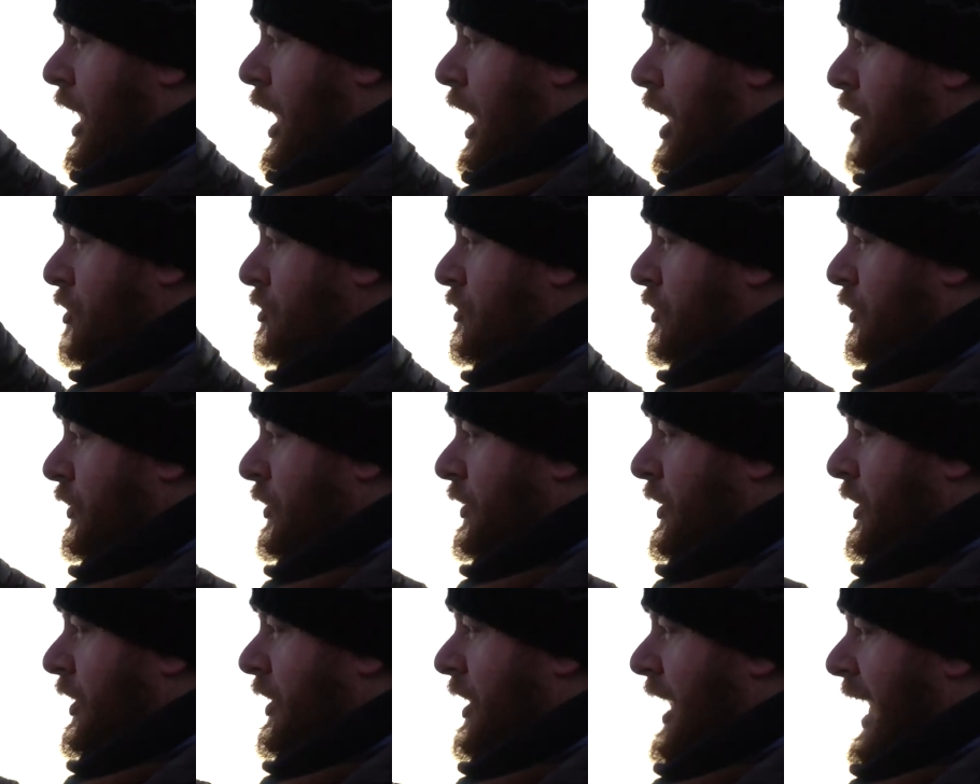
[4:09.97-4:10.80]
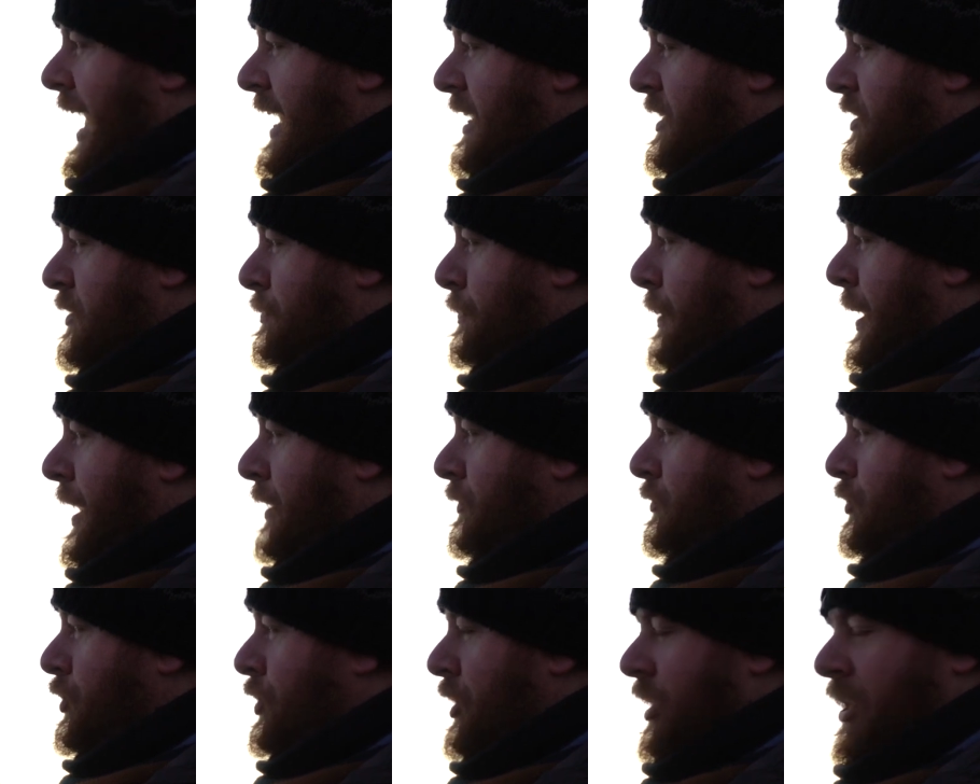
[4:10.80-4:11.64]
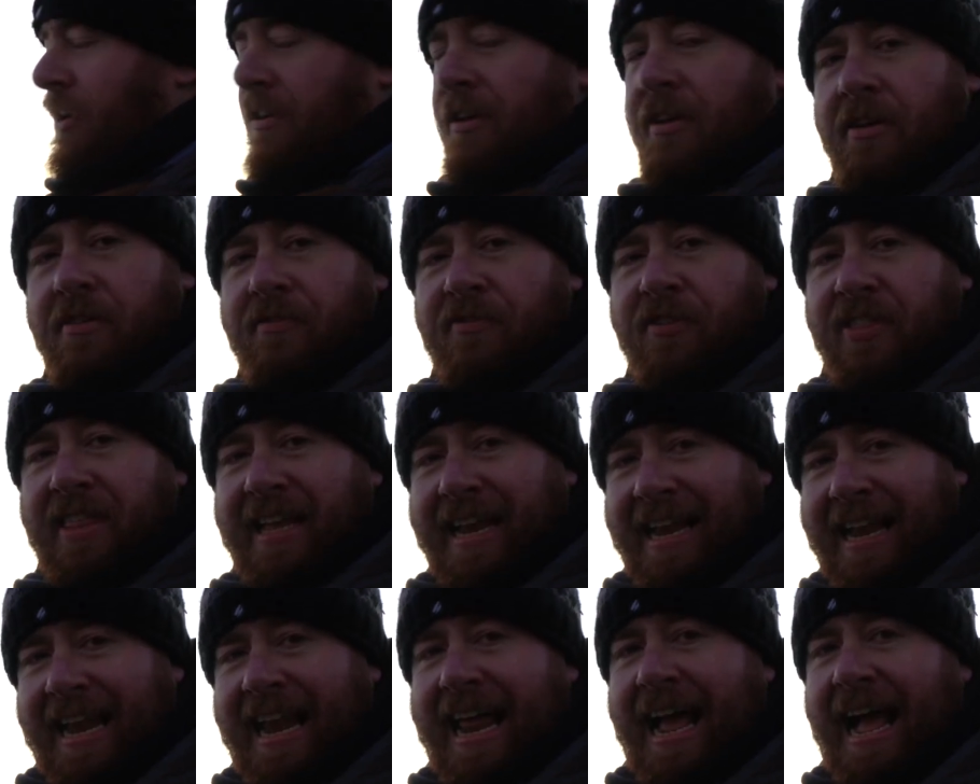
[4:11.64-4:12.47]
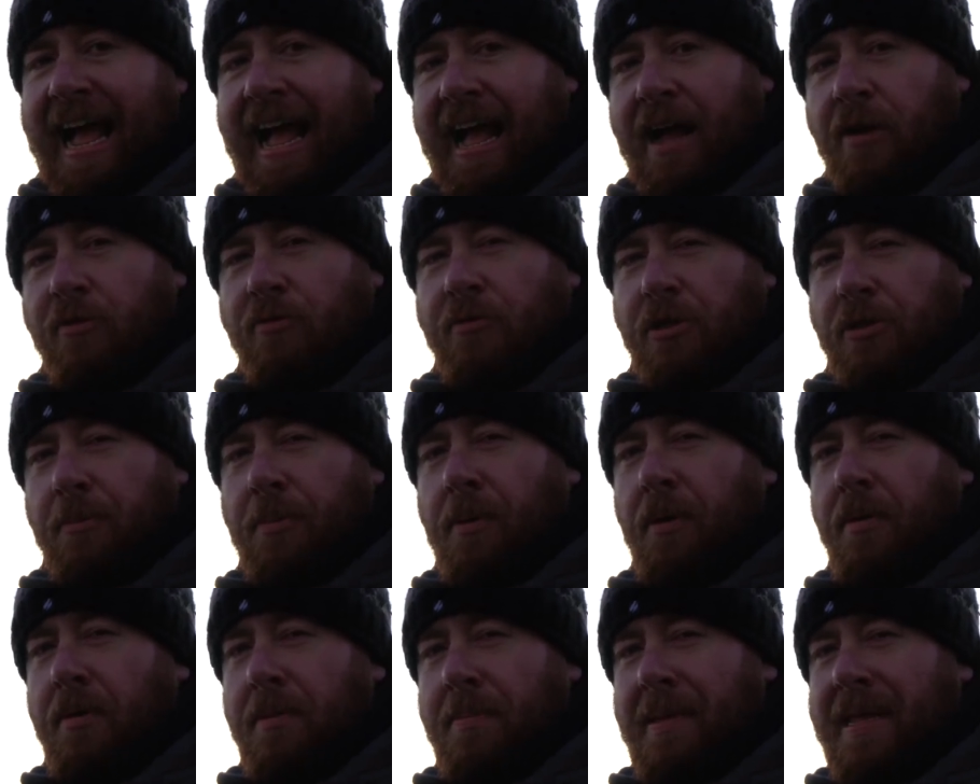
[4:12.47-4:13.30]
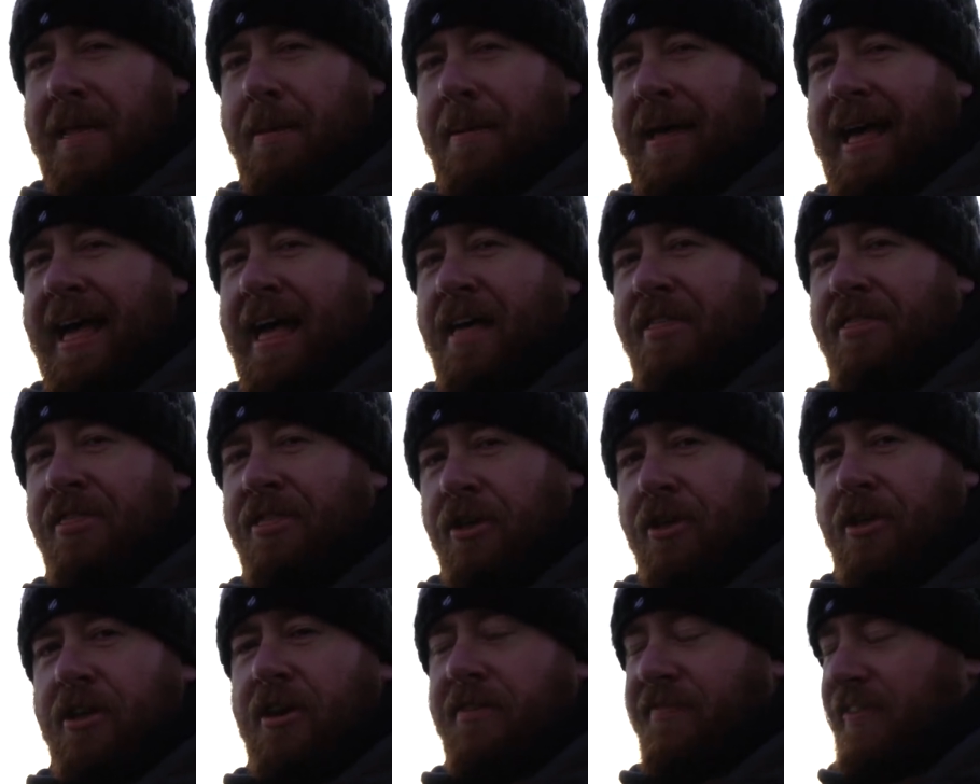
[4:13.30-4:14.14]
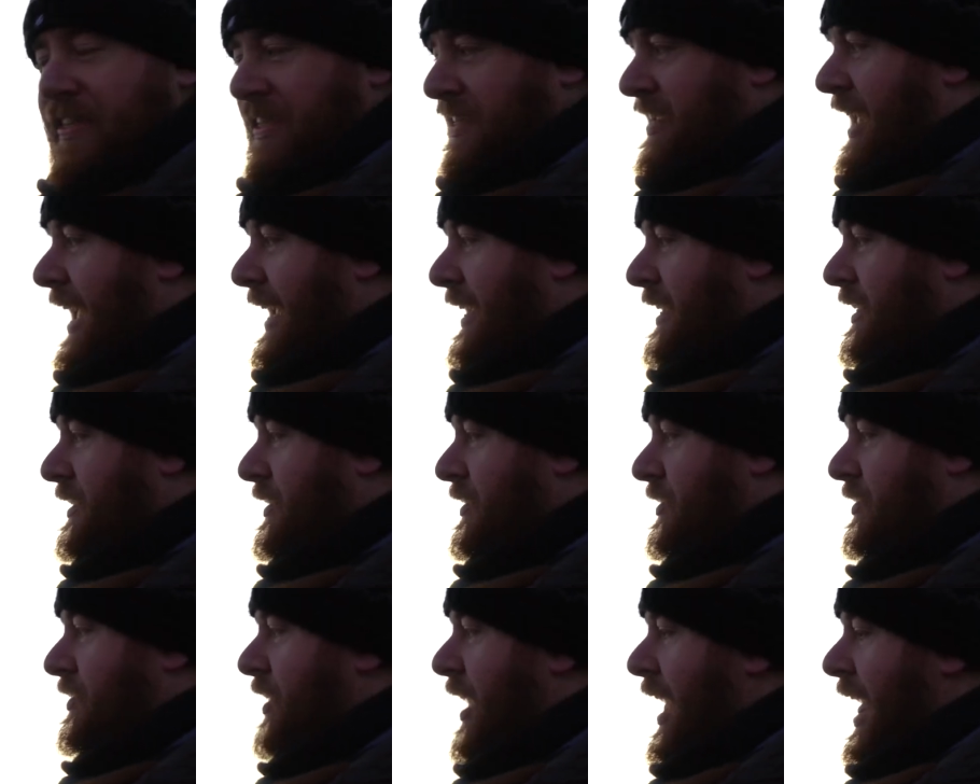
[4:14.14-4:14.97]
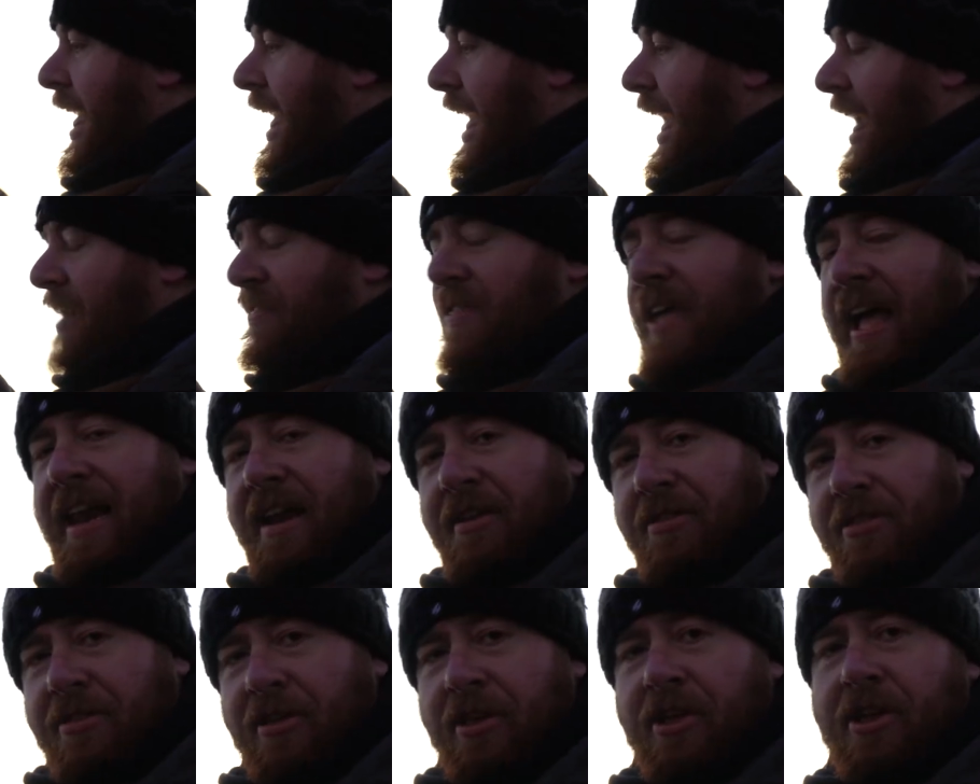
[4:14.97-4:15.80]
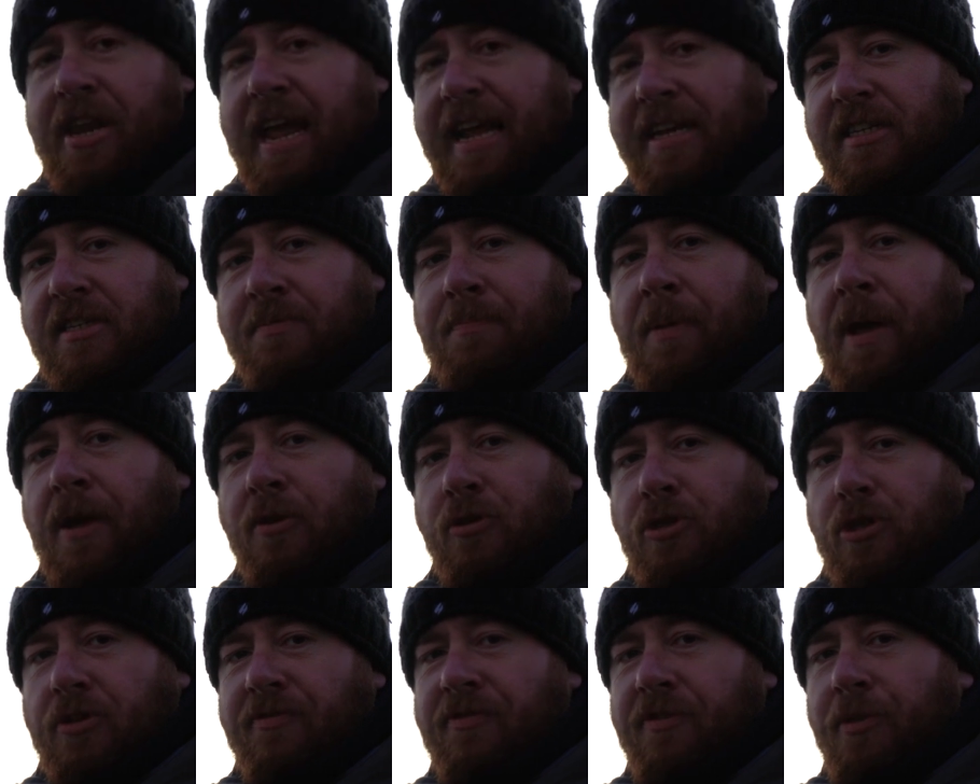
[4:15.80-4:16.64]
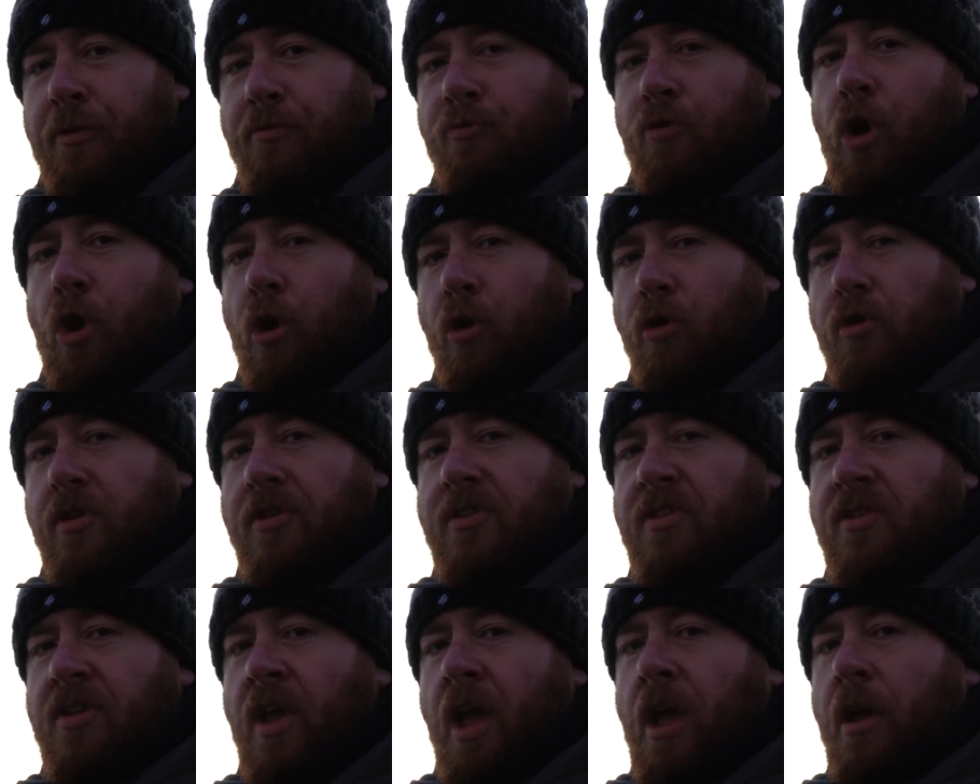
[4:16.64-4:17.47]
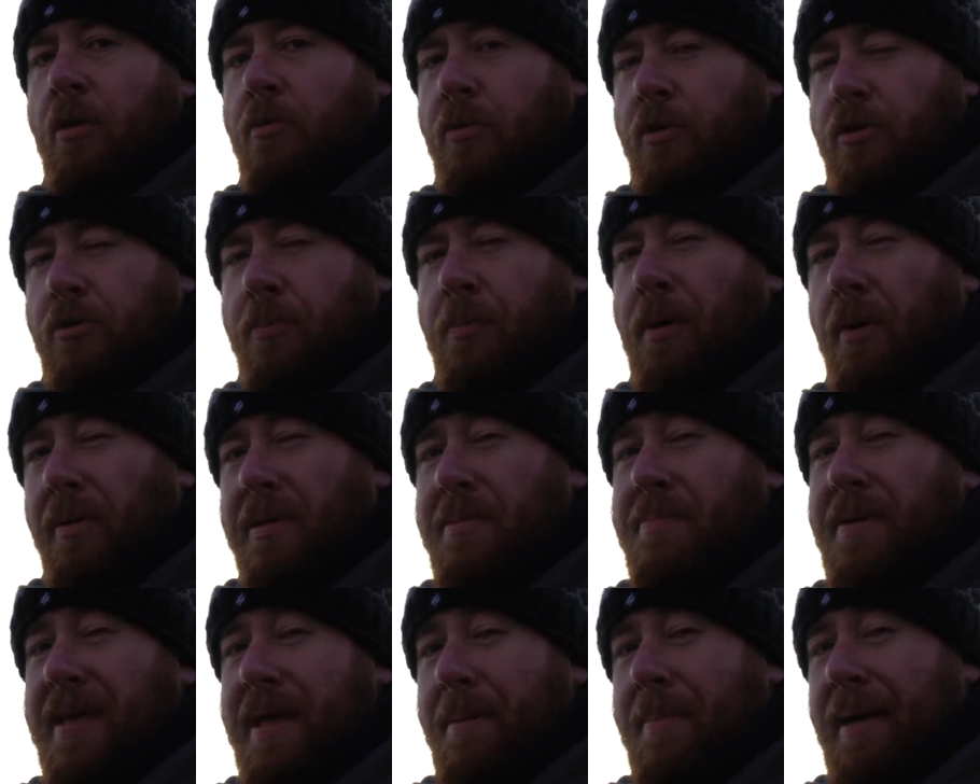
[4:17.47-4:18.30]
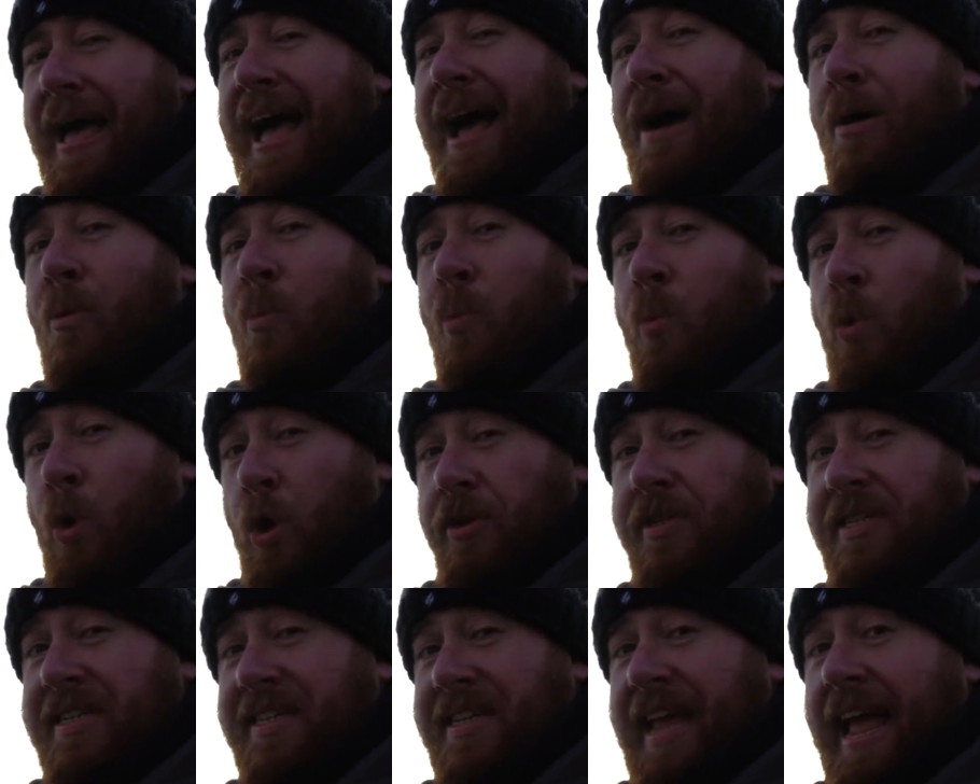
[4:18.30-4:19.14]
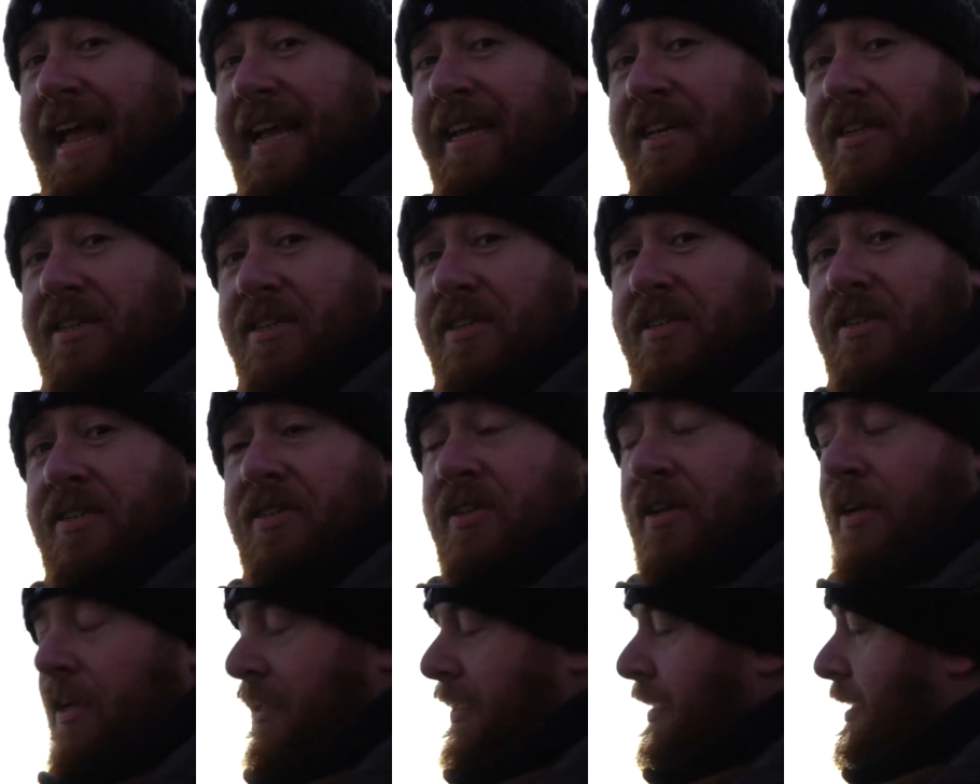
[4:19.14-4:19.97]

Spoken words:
another exposure for the cloud, which will probably be about 1/3 of a second, and then a third exposure for the rocks, which will probably be about 1 second.